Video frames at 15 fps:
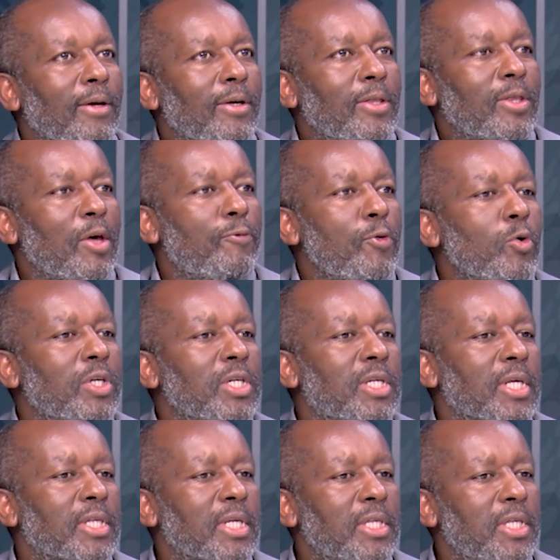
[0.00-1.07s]
They've looked at
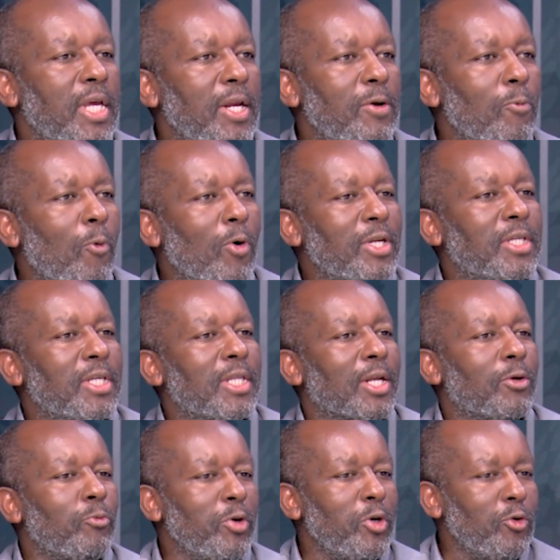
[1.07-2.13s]
us and said, what is it
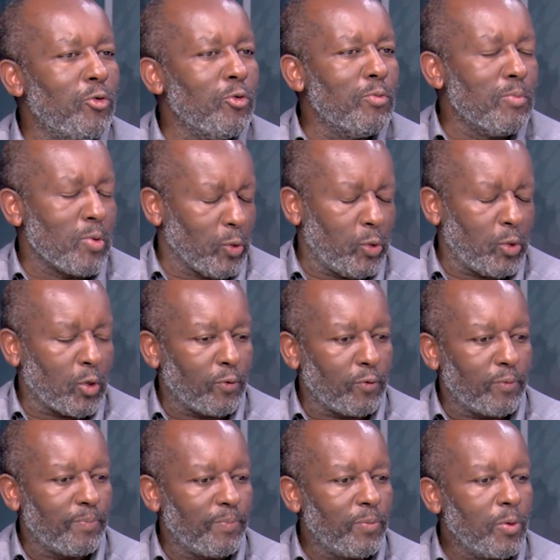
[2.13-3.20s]
that we do most of?
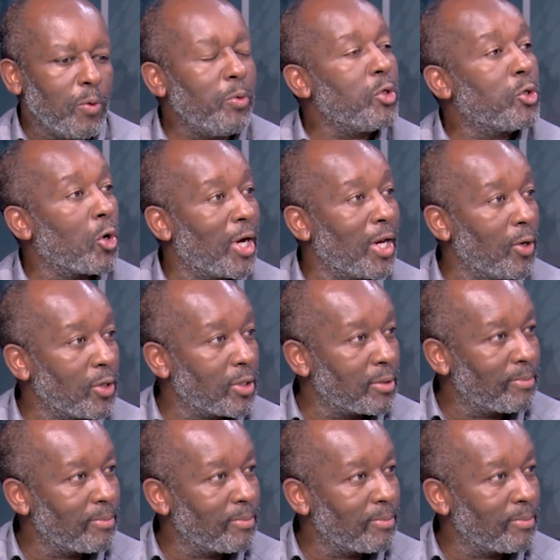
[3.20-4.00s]
We talk a lot.